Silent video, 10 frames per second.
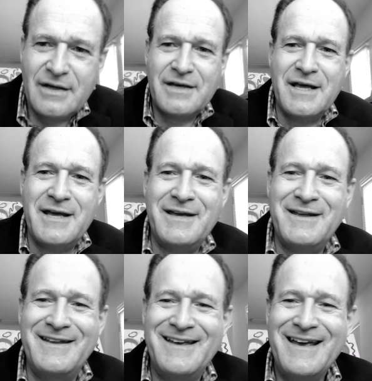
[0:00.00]

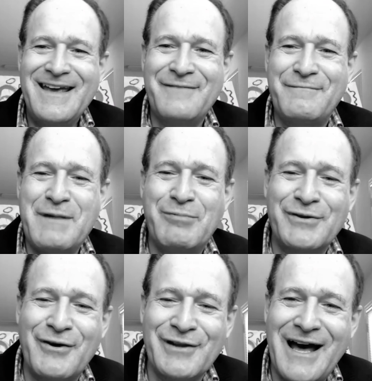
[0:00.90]
If
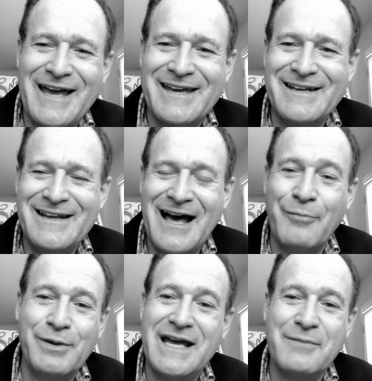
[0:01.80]
people don't like it,
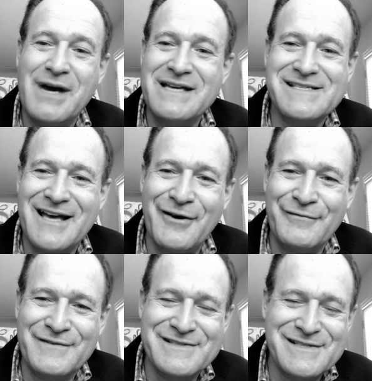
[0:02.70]
I'll play it
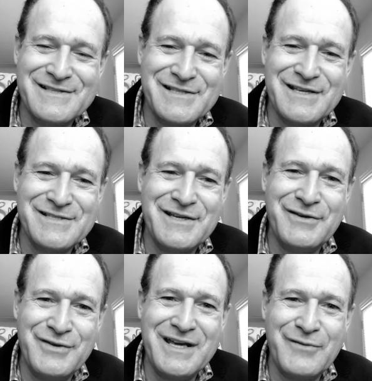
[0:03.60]
myself. It's a
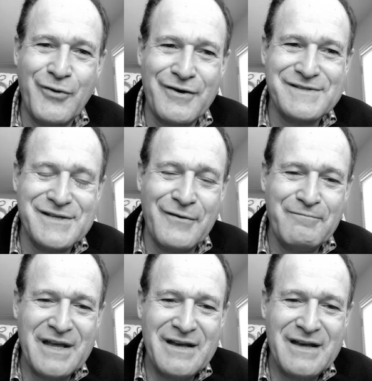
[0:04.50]
unique work. So